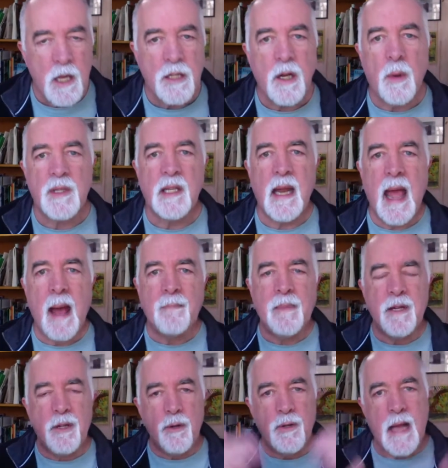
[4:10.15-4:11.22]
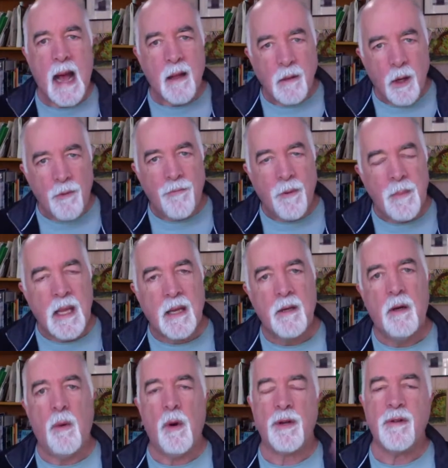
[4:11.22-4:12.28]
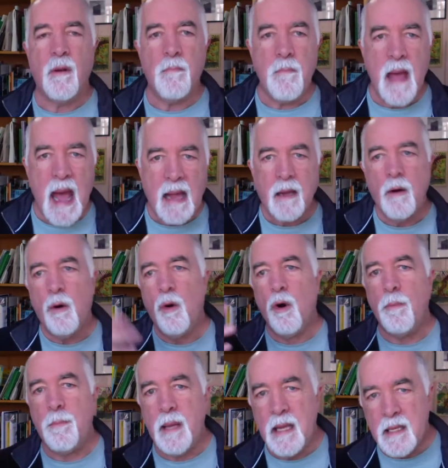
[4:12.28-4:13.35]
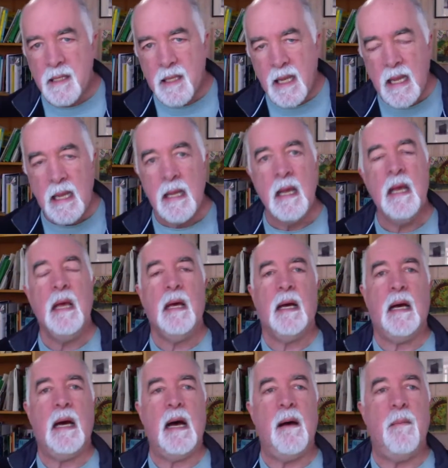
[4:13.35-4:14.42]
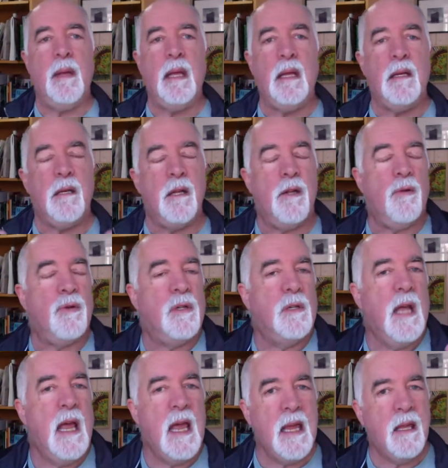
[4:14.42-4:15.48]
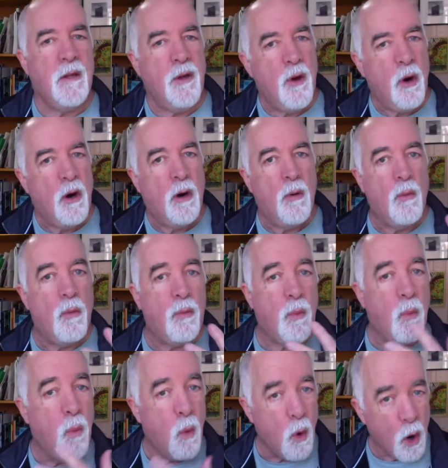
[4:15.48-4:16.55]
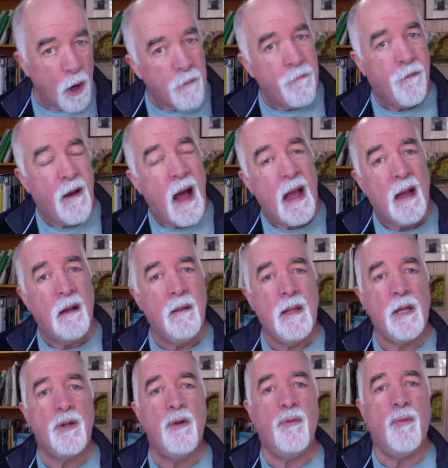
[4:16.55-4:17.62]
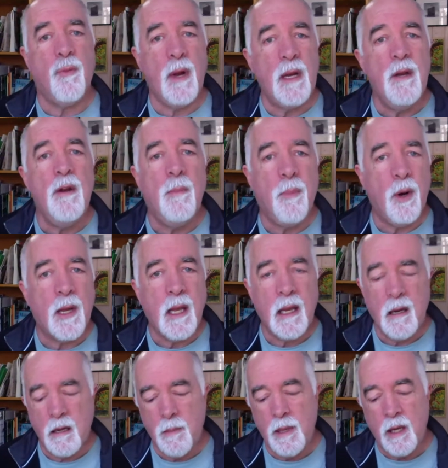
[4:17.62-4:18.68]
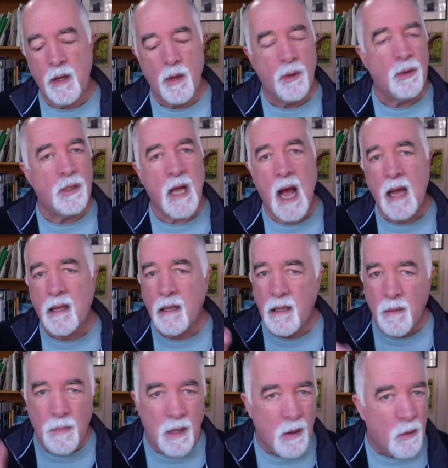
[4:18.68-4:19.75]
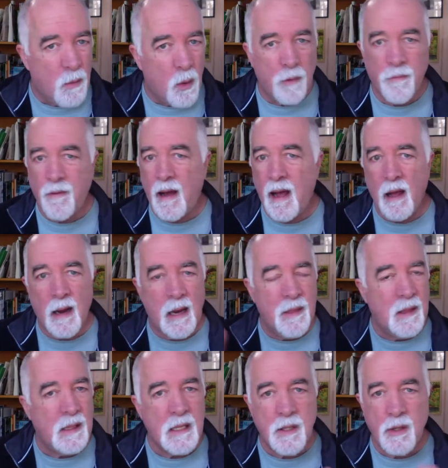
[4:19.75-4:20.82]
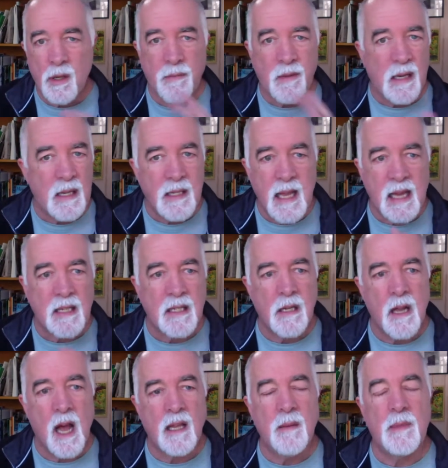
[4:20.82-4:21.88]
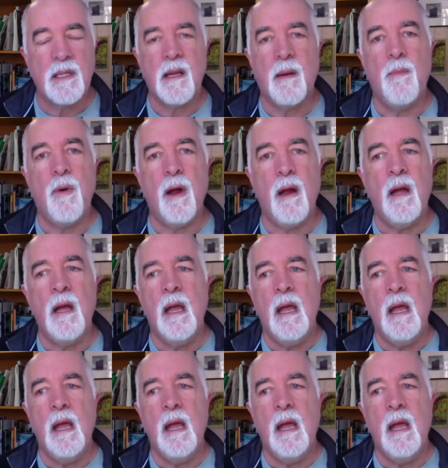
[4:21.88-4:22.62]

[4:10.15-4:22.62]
So it's an app that you download from Kindle. It works on Mac or PC. You take your Word file that you've written your book in. It could be a Google Doc, it can be your Word file, anything that's sort of in a text document somewhere.